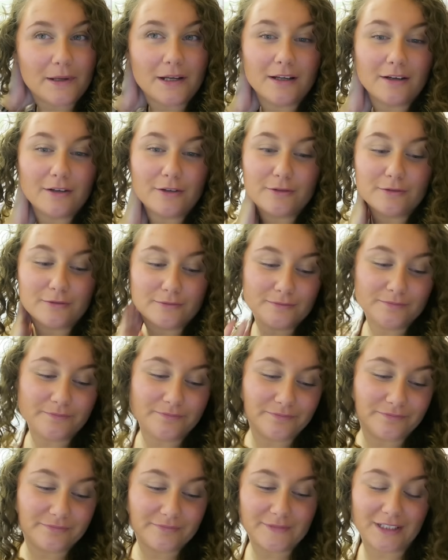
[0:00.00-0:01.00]
a little
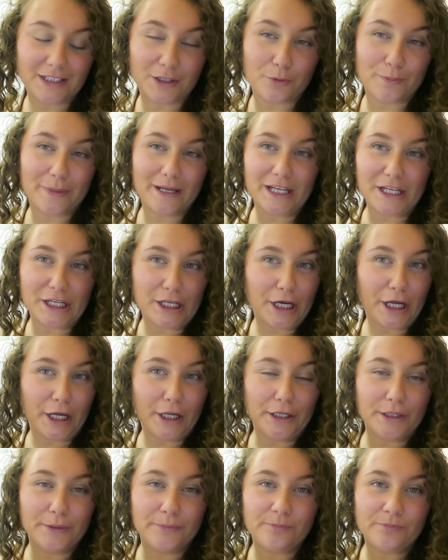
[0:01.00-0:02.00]
bit, you
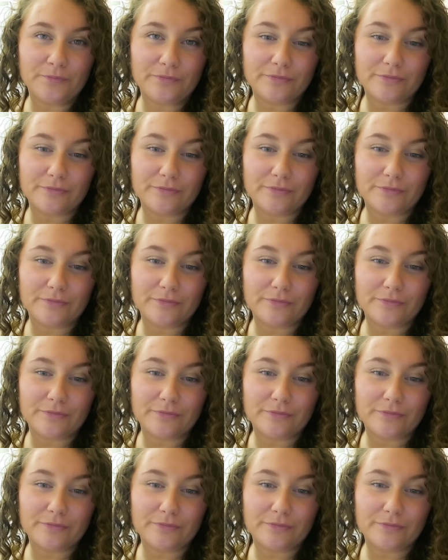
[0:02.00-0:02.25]
know.